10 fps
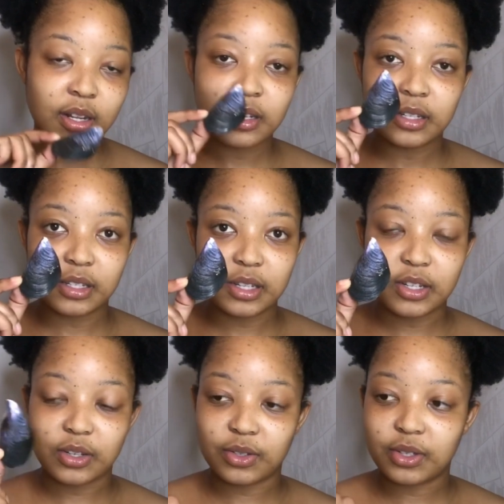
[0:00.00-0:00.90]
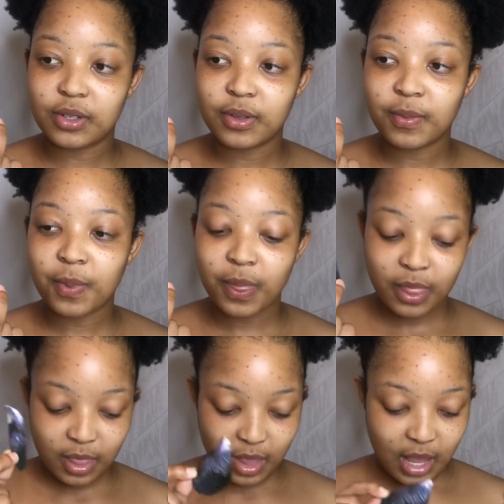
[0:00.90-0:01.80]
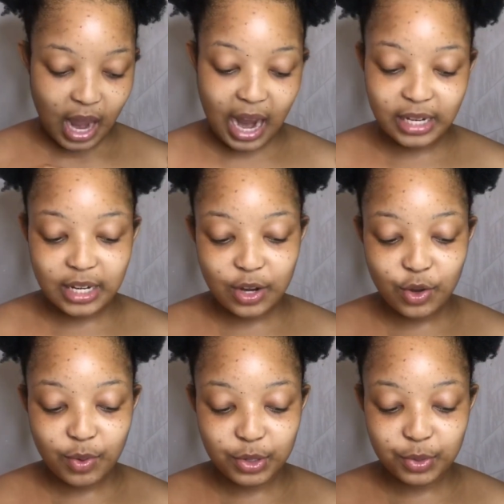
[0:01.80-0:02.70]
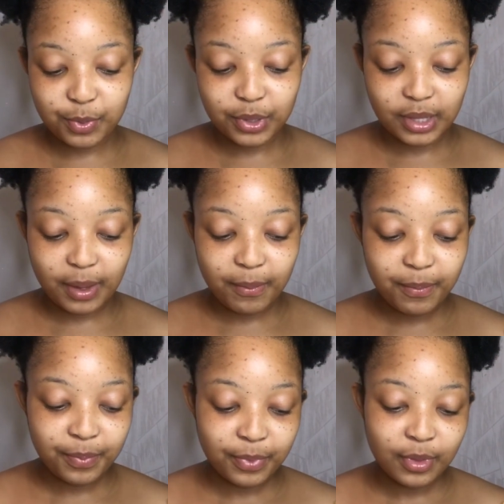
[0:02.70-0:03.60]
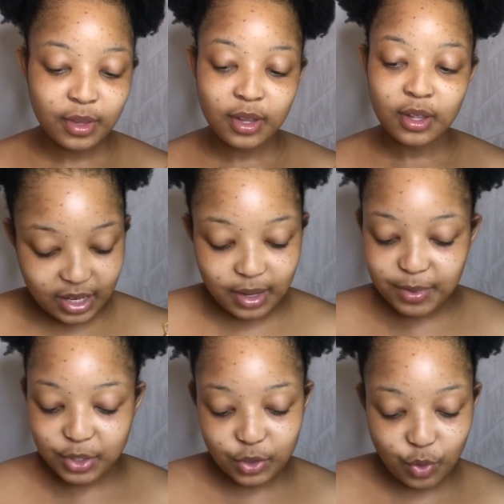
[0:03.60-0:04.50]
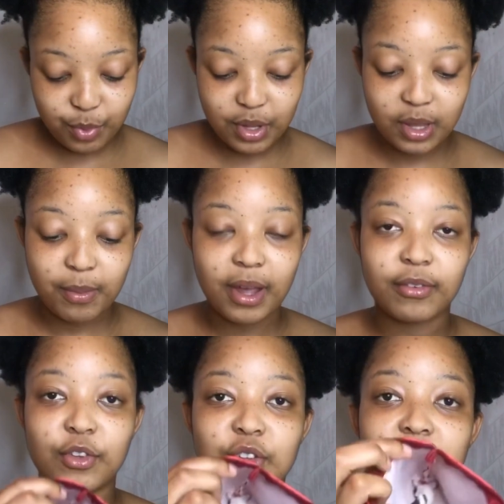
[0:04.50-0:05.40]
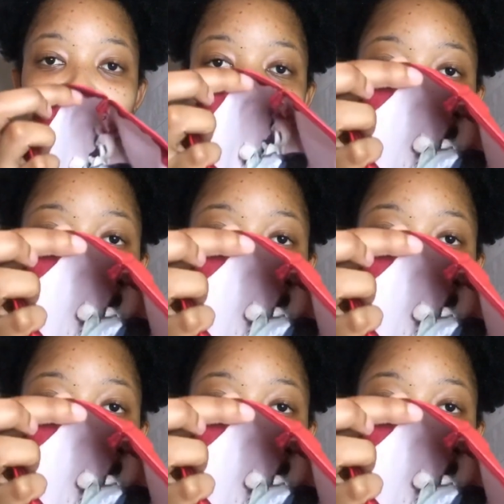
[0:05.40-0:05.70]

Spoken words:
seashells. I didn't know where to put them. Okay, let me just open the bag for you guys.